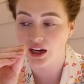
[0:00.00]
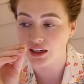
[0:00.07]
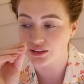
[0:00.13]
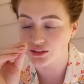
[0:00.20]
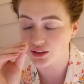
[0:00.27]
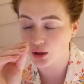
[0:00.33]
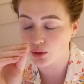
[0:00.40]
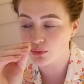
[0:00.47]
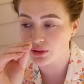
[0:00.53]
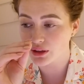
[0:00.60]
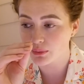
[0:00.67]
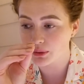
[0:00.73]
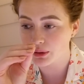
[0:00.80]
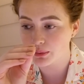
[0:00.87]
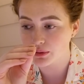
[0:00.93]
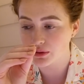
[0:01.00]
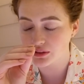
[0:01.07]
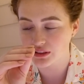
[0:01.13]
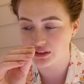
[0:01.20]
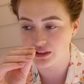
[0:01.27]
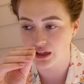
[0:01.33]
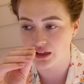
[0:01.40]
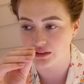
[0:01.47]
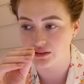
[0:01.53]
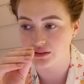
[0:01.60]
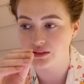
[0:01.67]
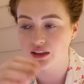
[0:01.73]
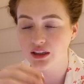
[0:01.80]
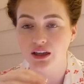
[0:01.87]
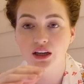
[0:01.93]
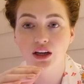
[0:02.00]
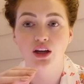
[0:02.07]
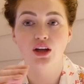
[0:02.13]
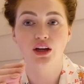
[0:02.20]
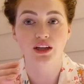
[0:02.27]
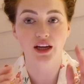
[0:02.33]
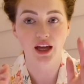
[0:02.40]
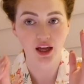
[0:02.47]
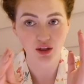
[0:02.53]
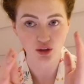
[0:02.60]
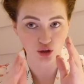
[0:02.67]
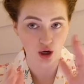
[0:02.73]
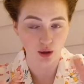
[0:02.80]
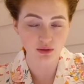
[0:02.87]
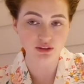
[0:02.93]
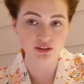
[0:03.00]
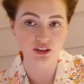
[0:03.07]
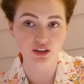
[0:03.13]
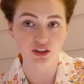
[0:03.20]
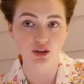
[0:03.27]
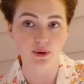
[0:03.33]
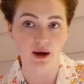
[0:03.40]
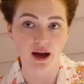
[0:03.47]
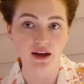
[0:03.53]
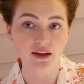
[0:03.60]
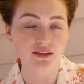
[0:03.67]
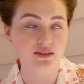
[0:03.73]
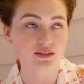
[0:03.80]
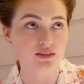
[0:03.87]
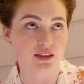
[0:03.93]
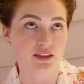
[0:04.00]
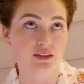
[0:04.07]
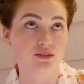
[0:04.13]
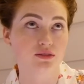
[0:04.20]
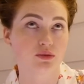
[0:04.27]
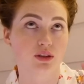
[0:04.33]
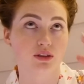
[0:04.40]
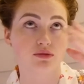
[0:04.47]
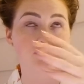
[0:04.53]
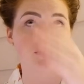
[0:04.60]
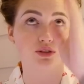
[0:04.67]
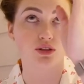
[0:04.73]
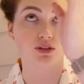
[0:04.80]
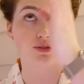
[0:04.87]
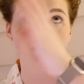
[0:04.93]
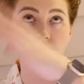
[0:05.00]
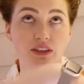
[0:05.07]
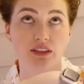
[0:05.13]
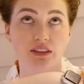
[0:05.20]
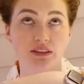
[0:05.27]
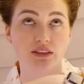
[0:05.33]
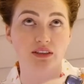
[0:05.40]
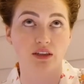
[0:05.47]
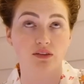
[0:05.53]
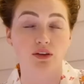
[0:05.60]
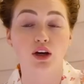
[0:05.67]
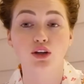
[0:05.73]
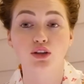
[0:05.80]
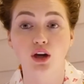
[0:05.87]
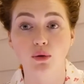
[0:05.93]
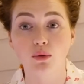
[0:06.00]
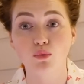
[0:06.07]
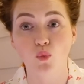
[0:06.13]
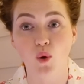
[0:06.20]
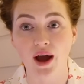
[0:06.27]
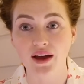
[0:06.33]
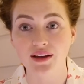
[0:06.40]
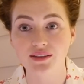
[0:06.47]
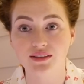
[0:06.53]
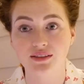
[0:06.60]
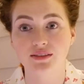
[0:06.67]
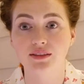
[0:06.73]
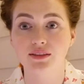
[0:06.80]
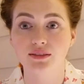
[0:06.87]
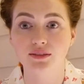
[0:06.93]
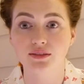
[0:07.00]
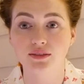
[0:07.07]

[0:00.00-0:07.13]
I don't think people understand. Going to the US, like, what, north, east, south, going west,